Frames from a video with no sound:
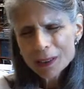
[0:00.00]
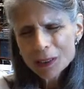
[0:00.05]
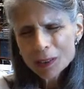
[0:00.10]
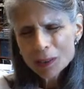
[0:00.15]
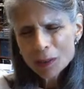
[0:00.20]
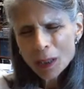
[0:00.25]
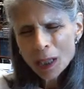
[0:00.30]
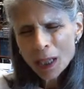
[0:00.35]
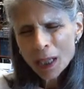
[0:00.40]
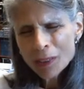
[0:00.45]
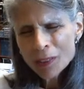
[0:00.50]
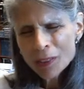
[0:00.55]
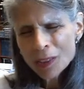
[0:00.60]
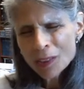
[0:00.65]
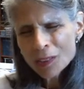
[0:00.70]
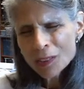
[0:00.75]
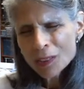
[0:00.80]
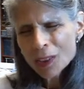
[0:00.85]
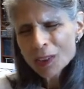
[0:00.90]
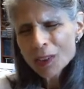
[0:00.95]
try
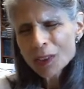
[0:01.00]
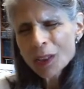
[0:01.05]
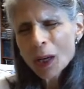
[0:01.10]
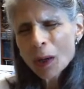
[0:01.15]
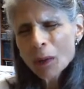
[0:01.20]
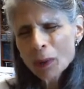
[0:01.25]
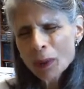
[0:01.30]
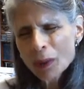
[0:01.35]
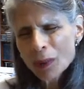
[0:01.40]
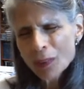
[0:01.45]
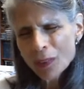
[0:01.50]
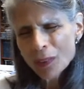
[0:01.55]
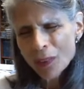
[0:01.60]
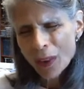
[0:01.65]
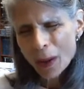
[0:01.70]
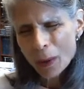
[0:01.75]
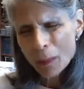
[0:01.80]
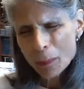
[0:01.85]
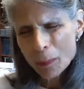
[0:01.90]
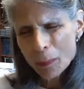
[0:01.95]
just to notice
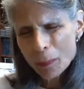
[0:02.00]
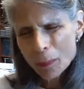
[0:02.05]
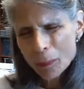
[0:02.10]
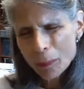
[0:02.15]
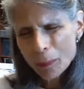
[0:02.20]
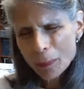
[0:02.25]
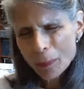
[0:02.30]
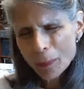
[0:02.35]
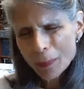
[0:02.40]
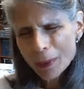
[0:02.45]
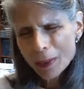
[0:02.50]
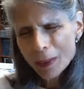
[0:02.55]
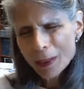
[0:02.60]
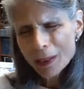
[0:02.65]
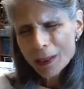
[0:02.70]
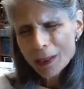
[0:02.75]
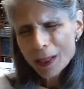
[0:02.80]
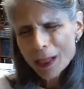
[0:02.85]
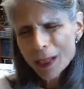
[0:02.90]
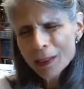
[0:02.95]
them
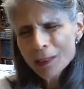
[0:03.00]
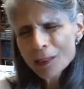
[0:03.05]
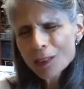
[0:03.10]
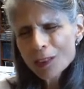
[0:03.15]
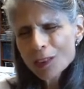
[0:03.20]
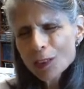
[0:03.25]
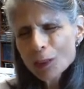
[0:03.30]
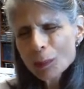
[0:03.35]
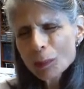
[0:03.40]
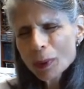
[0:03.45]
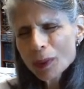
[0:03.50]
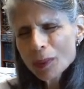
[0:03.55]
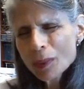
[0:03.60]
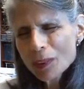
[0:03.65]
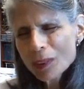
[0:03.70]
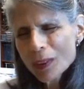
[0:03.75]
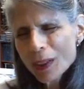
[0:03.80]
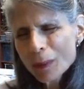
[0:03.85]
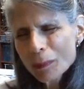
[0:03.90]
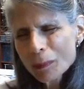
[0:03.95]
and
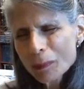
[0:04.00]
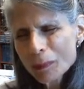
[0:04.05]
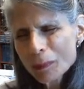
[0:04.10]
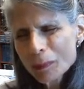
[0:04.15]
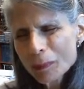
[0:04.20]
dismiss them,